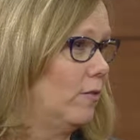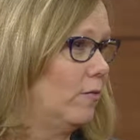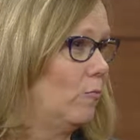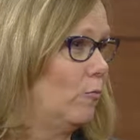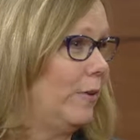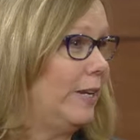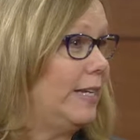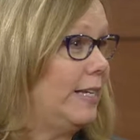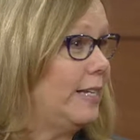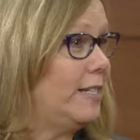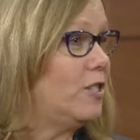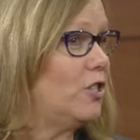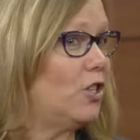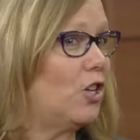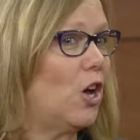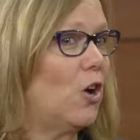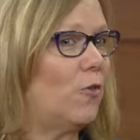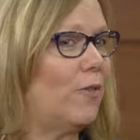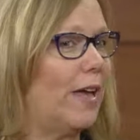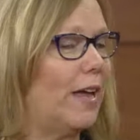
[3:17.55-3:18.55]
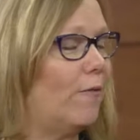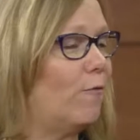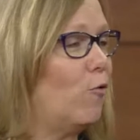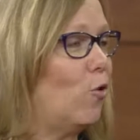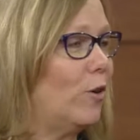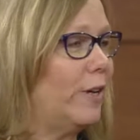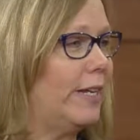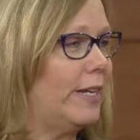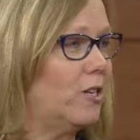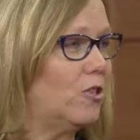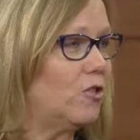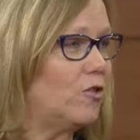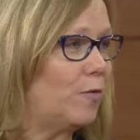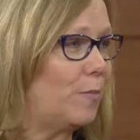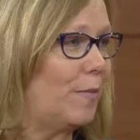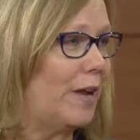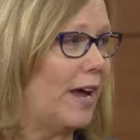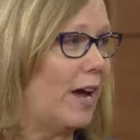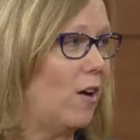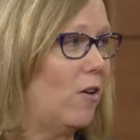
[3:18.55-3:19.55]
We need to know that 40 years from
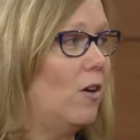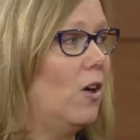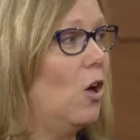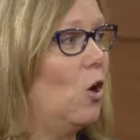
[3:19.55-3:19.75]
now,